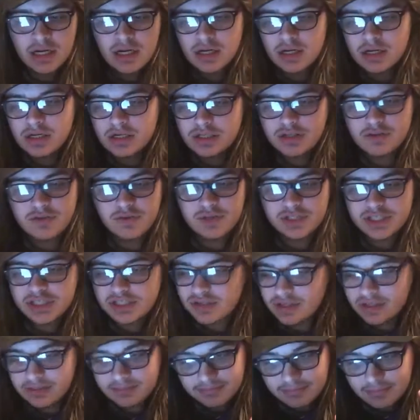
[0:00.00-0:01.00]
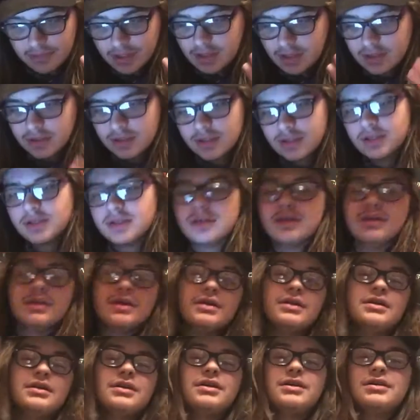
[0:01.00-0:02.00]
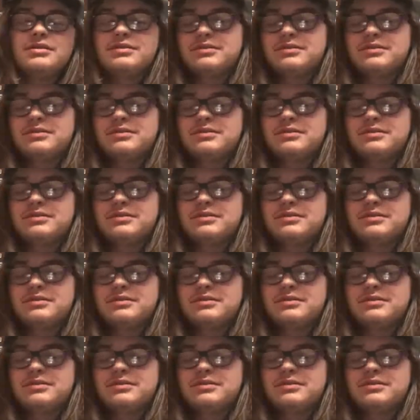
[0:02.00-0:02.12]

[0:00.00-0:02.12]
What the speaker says: So we're just gonna... Oh,